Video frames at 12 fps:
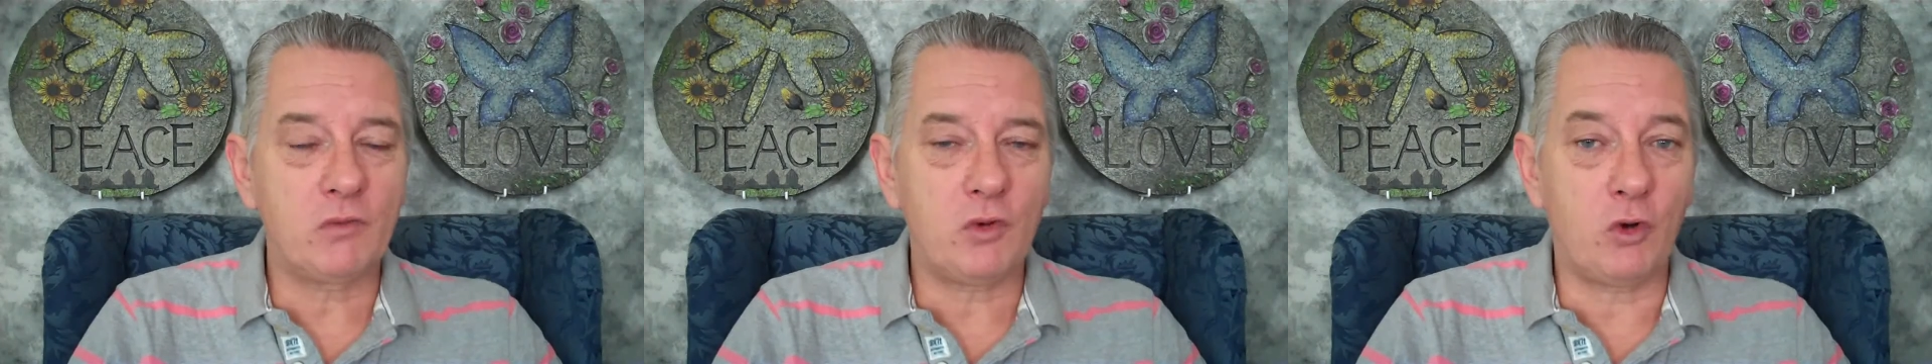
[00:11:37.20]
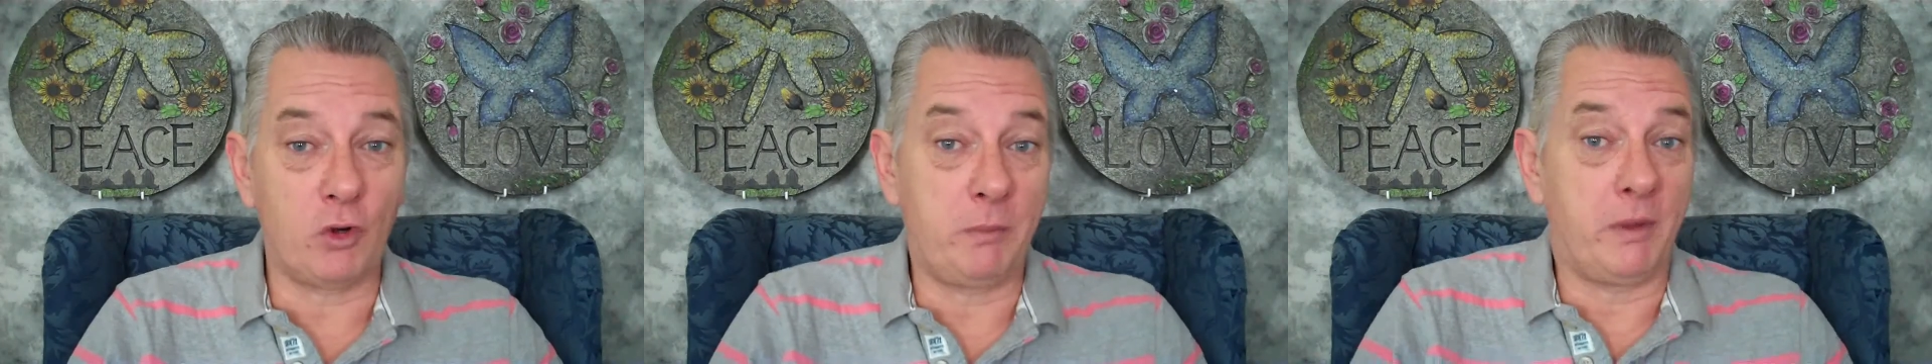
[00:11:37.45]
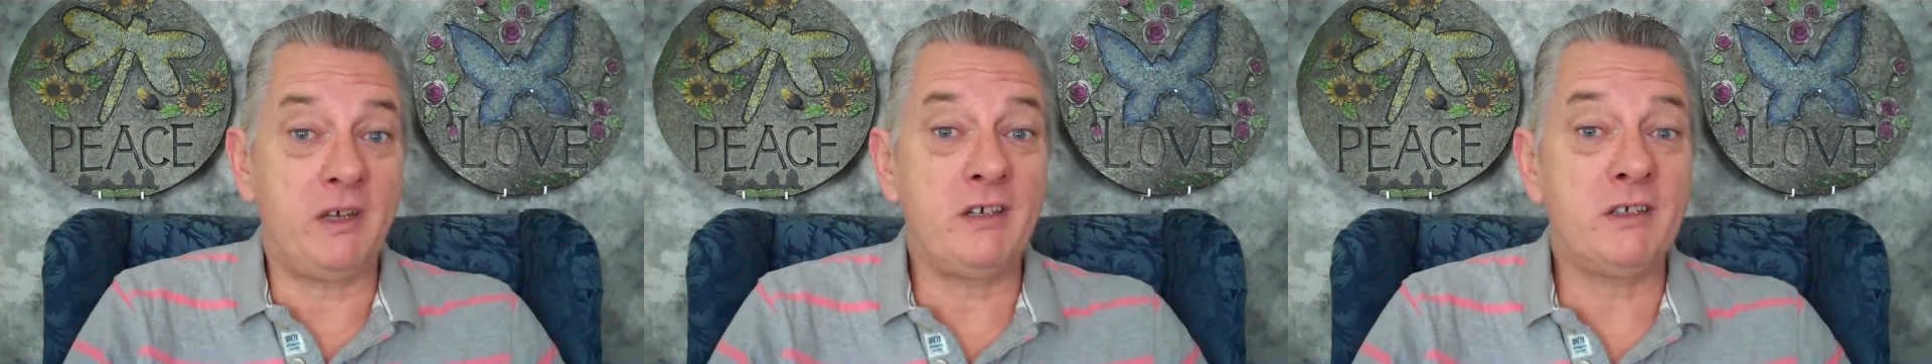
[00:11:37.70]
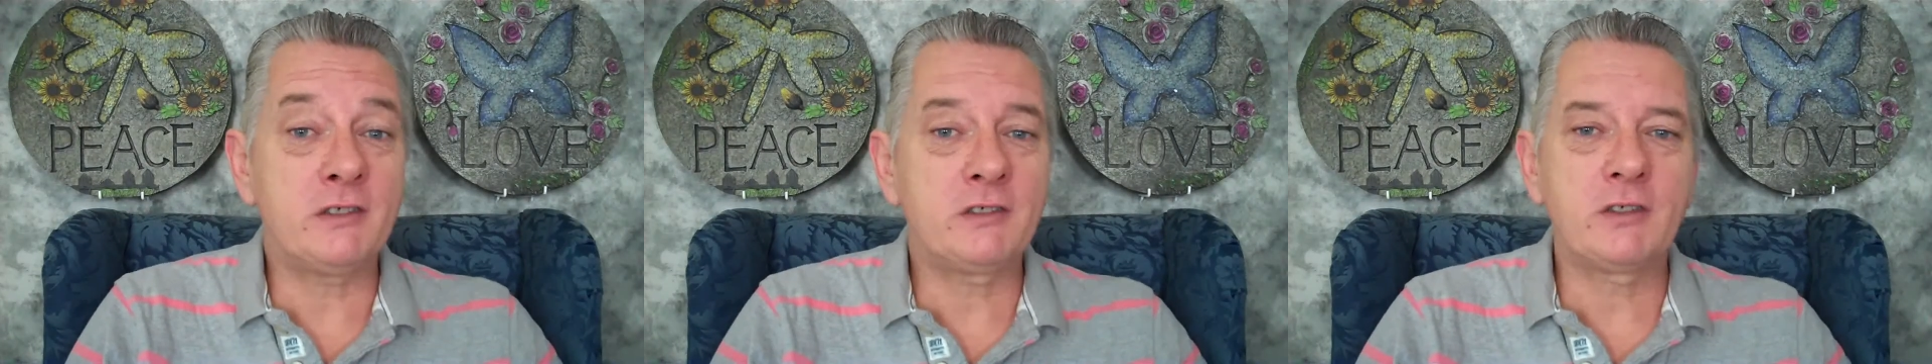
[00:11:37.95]
or a
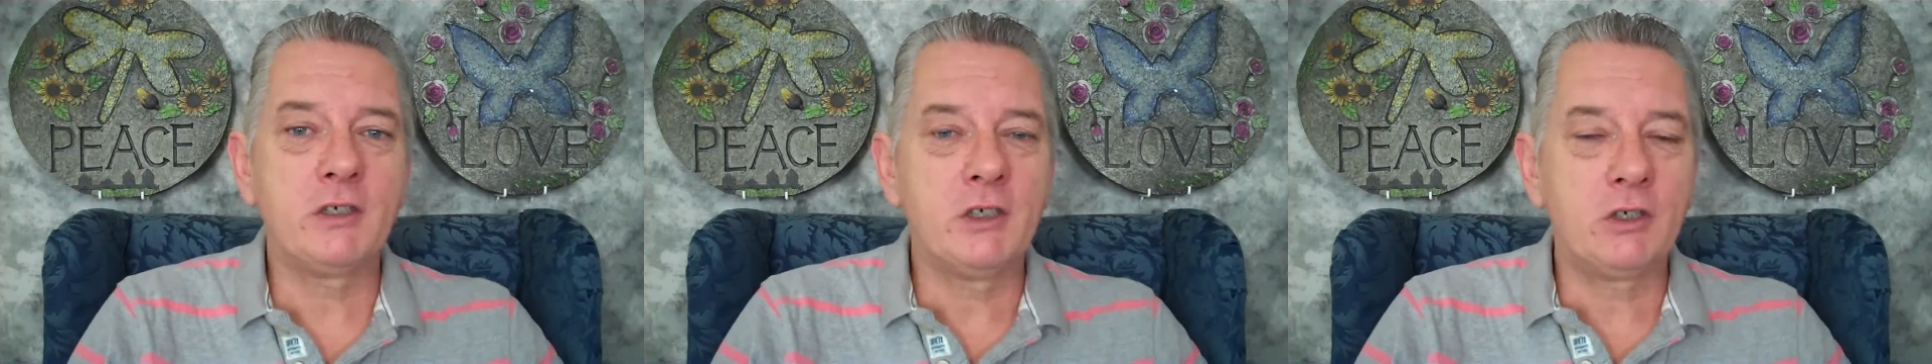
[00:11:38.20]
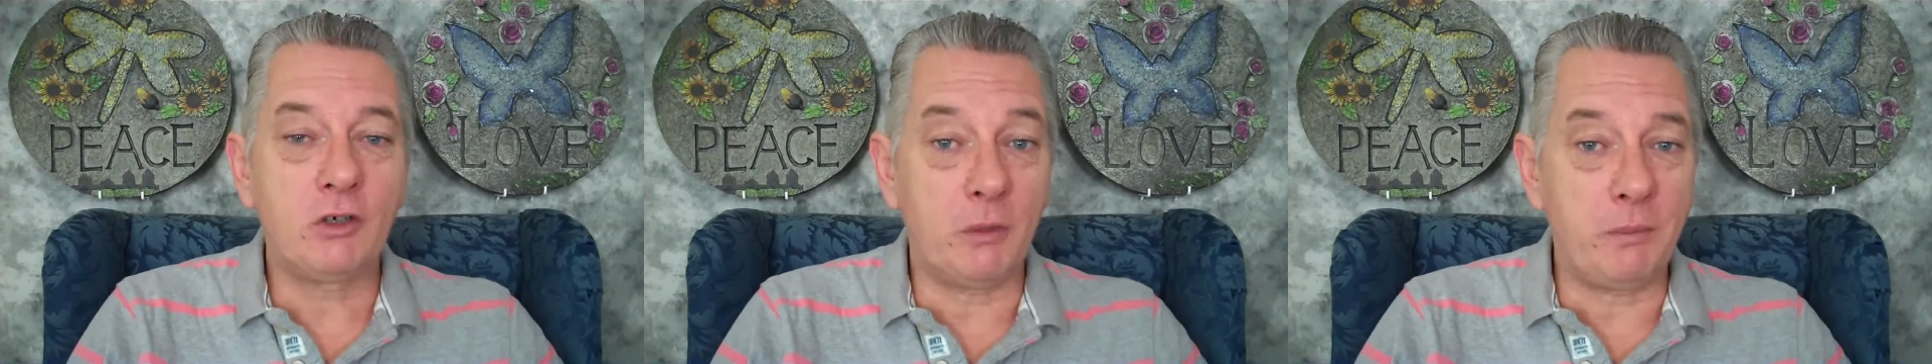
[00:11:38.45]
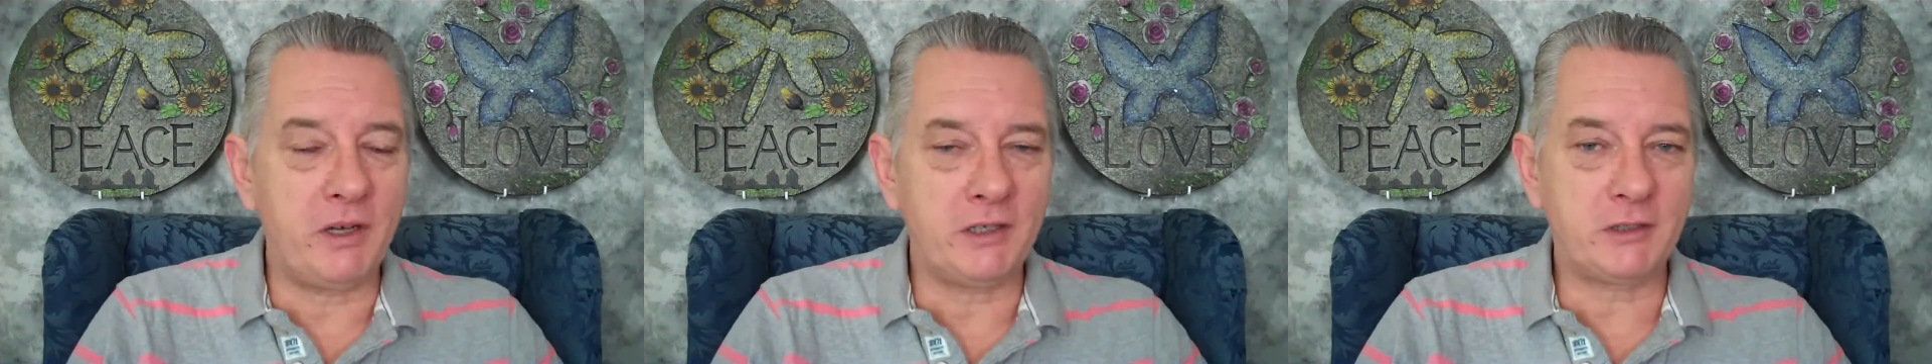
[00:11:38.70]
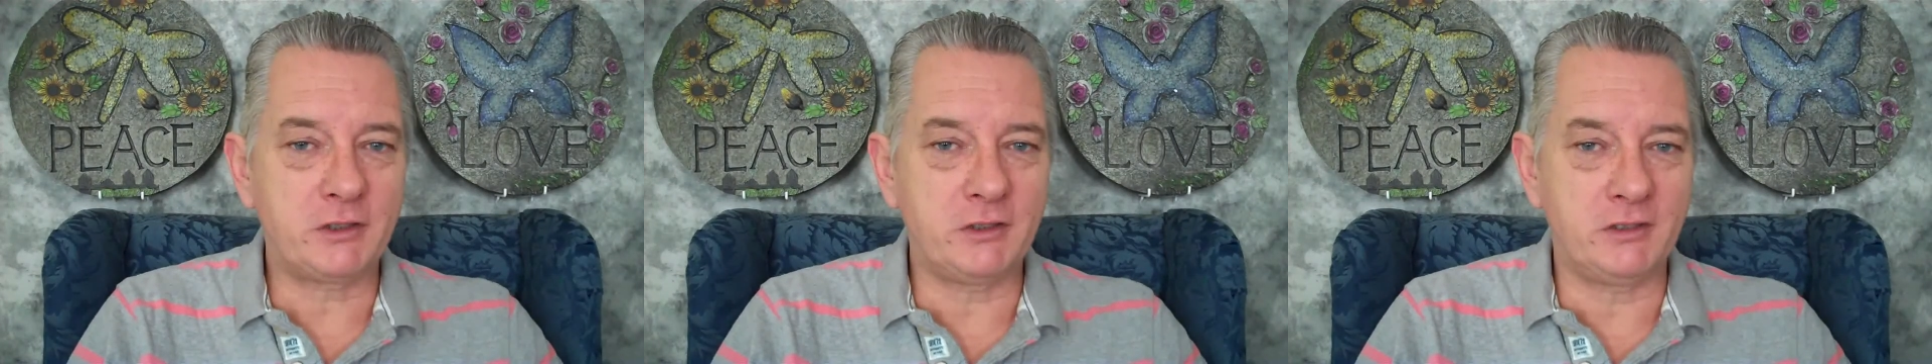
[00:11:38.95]
bird, or a
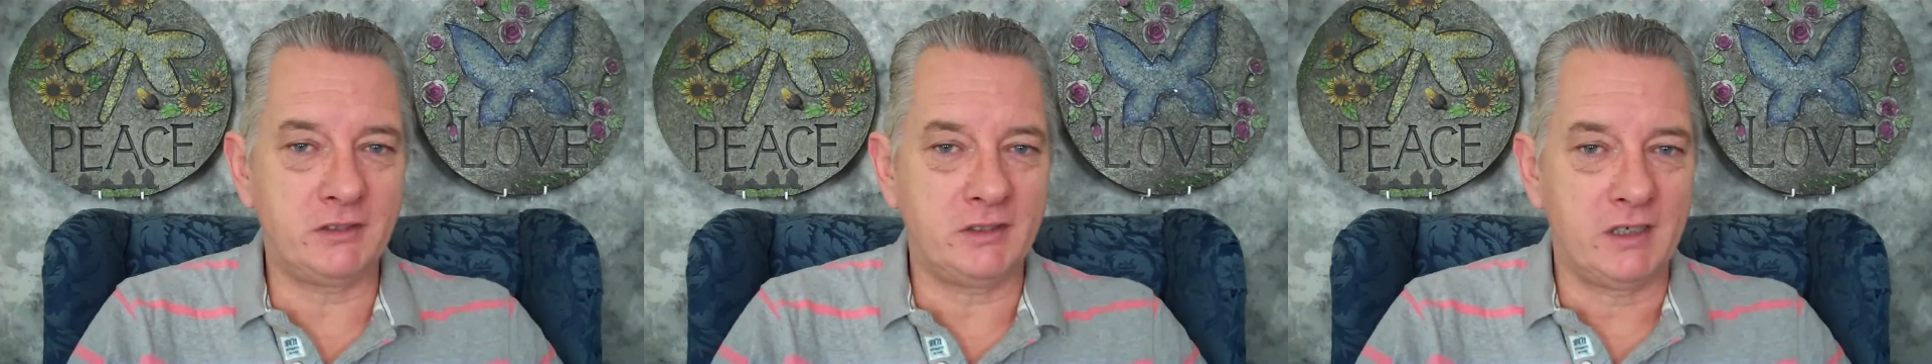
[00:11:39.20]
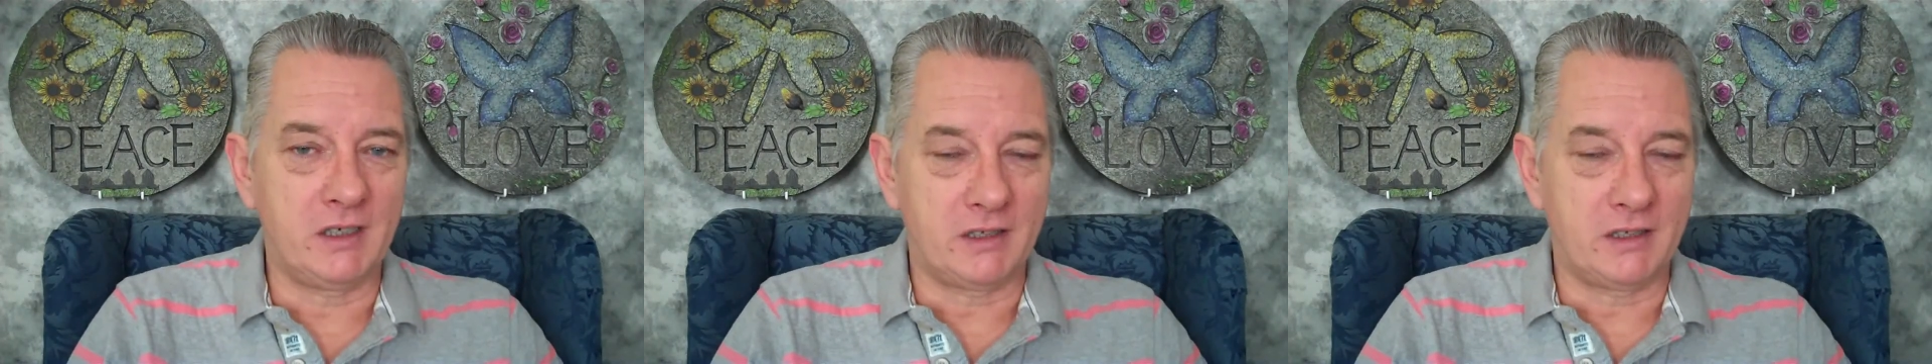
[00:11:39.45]
person,